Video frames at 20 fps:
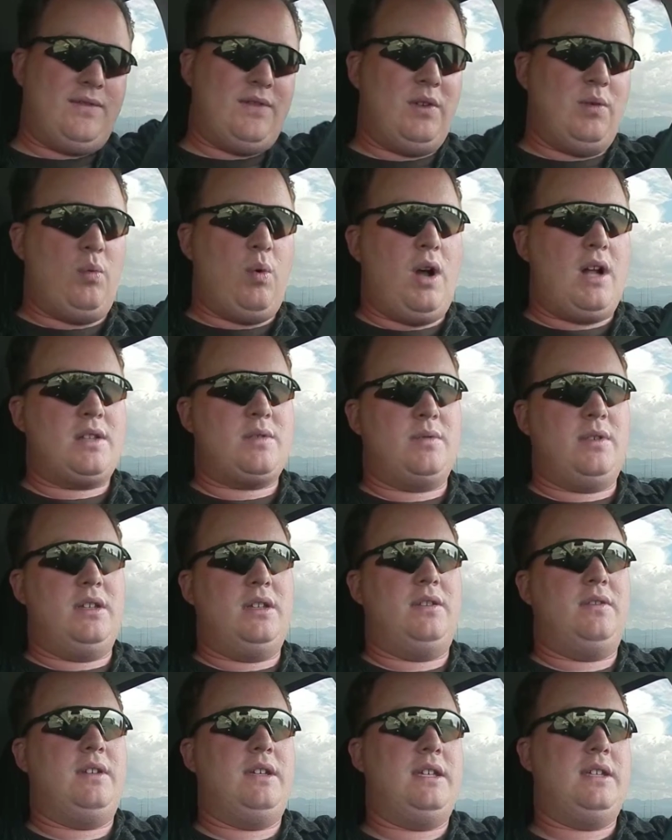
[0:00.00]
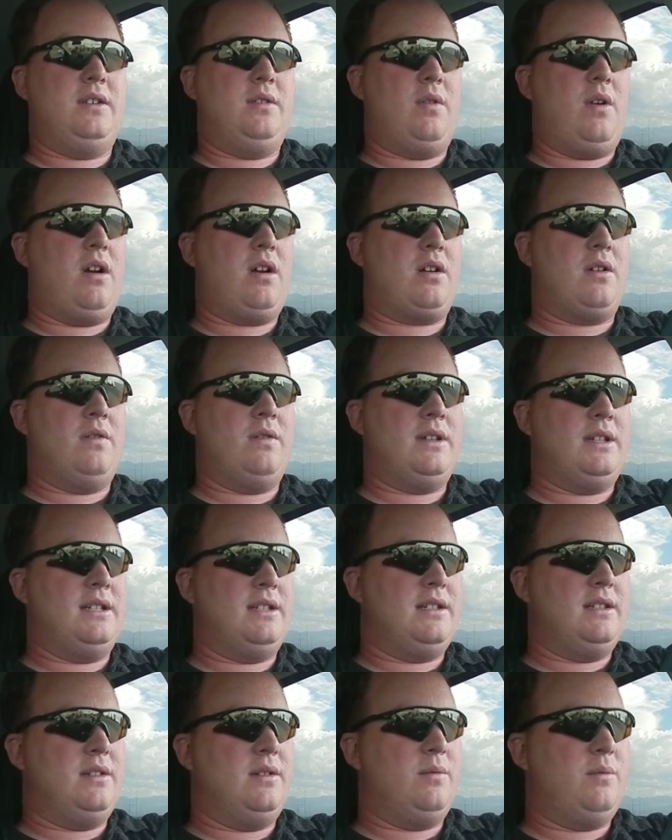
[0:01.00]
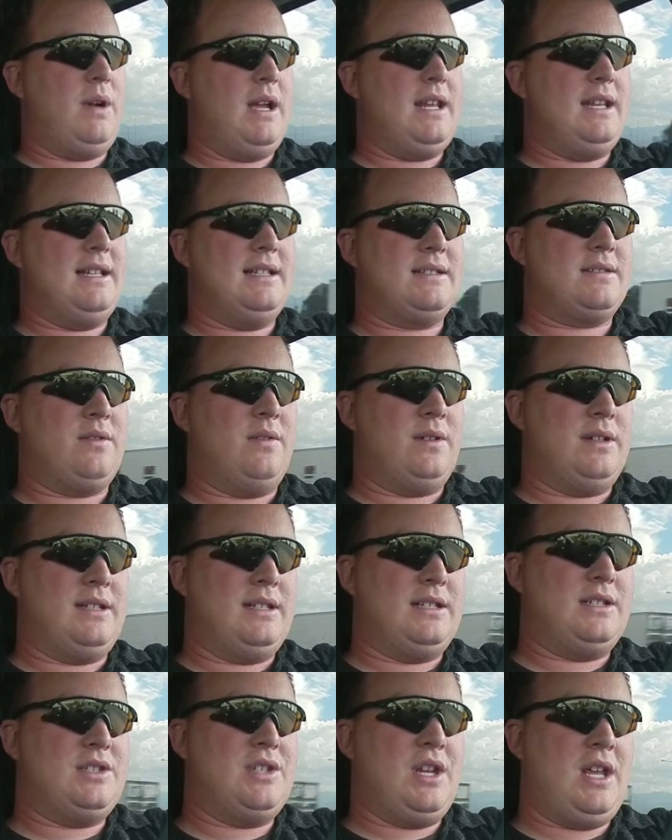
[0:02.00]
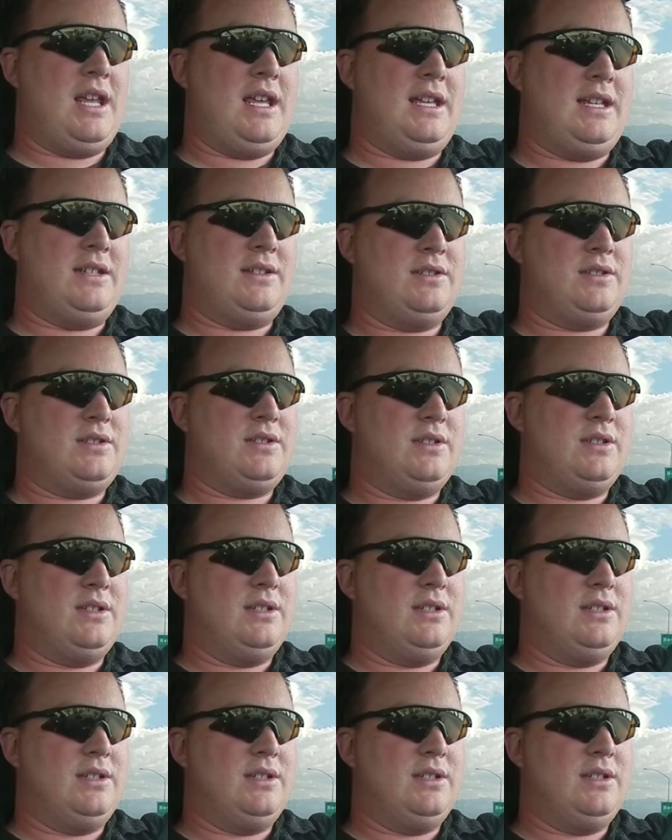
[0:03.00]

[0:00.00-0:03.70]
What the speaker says: you watch what you eat, your weight is going to change.